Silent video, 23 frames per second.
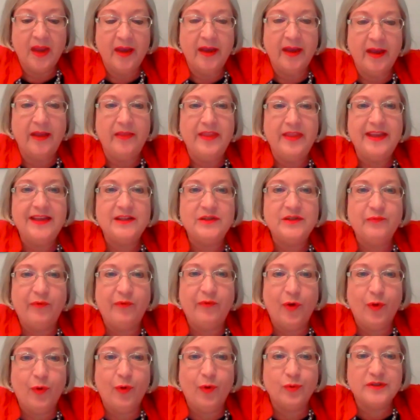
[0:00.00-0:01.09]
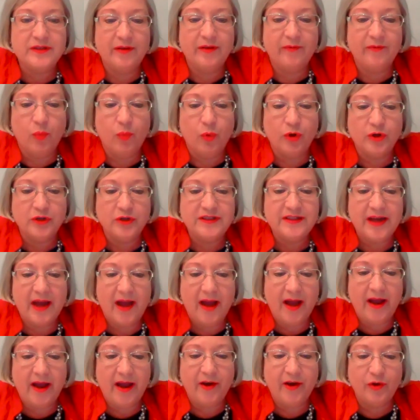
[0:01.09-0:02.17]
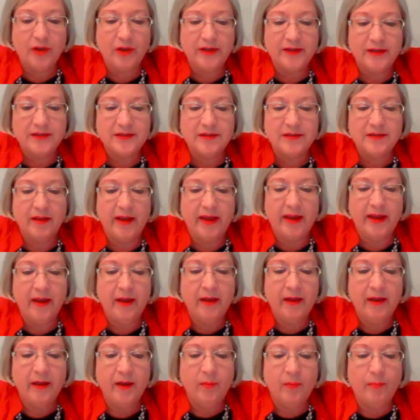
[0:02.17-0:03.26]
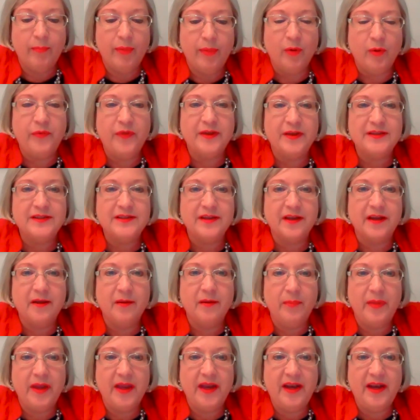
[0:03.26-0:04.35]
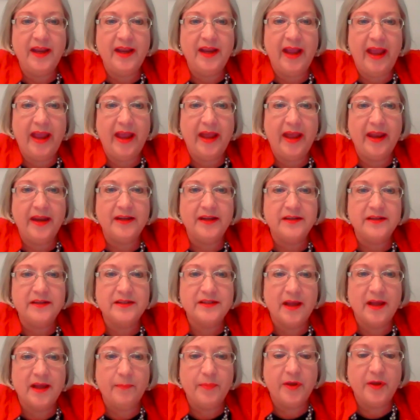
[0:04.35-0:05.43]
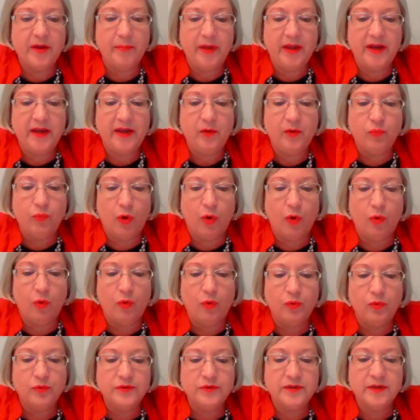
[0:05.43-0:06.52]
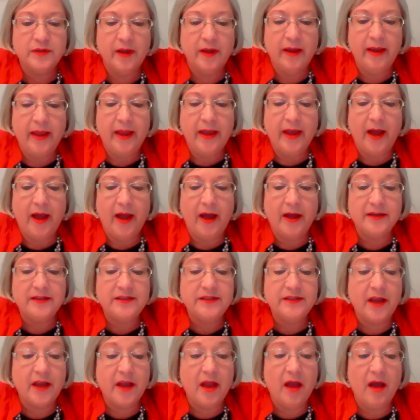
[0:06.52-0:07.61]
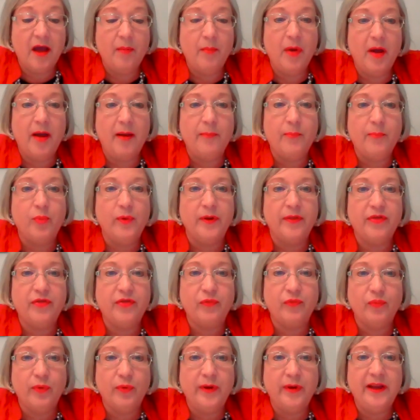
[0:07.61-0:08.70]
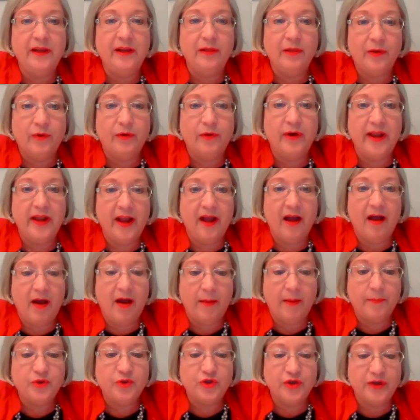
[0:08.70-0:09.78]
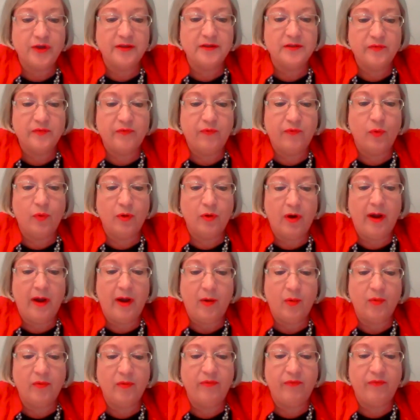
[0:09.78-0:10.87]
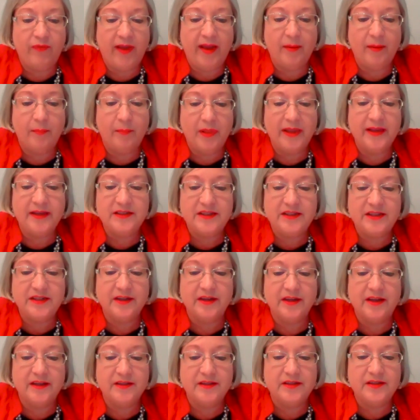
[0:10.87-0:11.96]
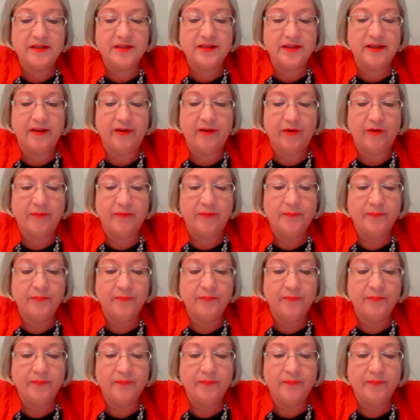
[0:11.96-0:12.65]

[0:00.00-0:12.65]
And these folks have worked tirelessly, both as a committee and in subcommittee roles, to come up with three learning options for our families to consider.